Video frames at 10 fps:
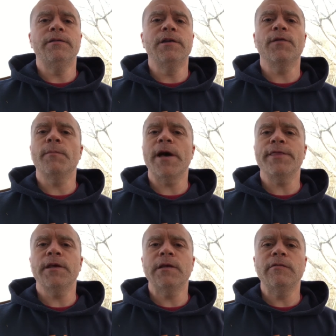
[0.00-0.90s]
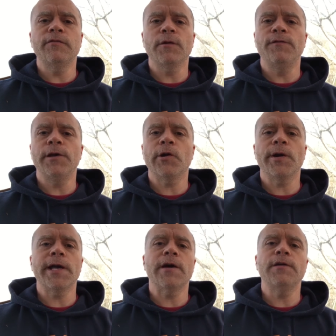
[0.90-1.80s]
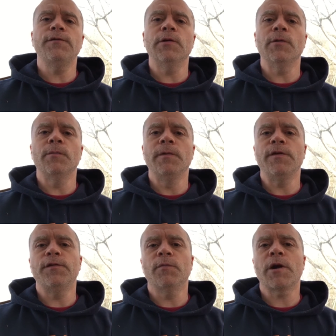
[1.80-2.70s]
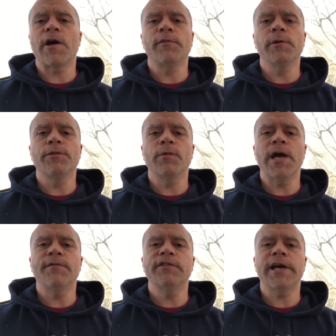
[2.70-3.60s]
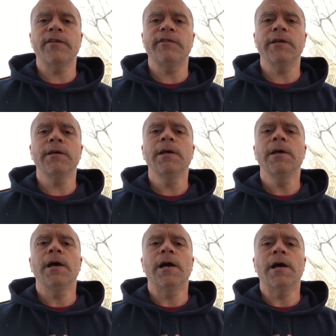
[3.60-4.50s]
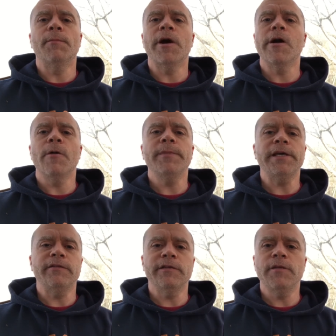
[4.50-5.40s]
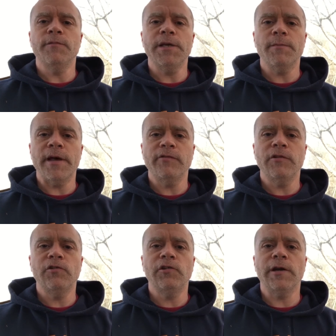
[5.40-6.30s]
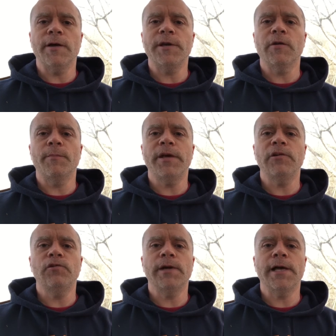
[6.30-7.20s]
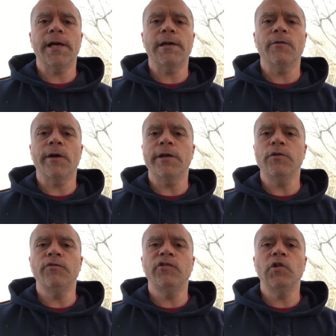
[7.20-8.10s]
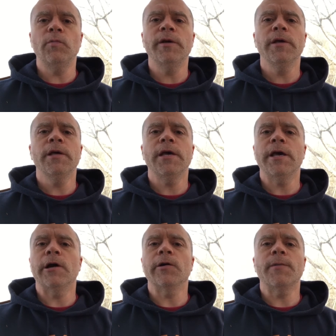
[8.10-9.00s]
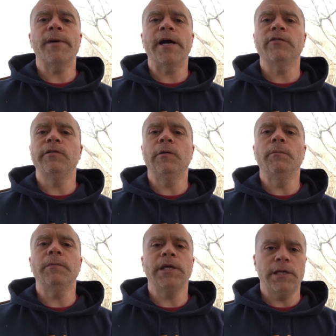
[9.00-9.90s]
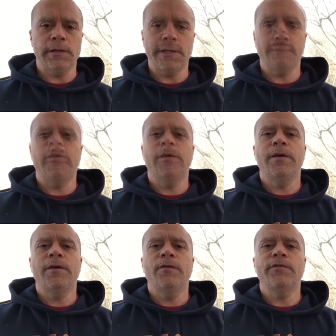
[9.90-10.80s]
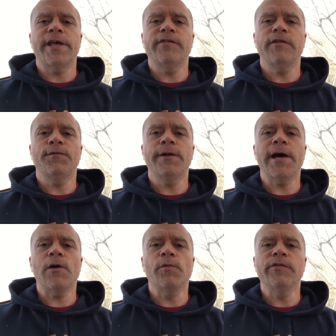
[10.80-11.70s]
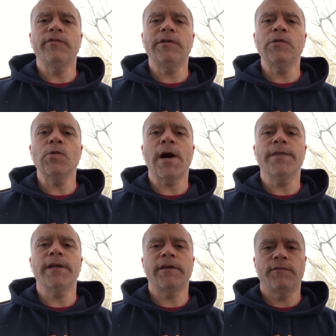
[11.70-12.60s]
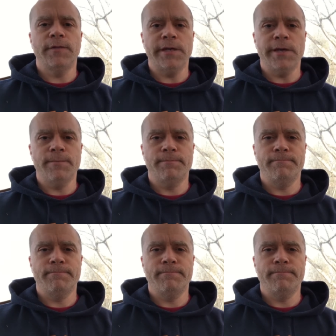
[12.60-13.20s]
different methods for figuring out if you're profitable through advertising, by all means leave me a message here on Patreon or on YouTube, and I'll get back to you immediately. So that's it for now, and we'll see you on the next video.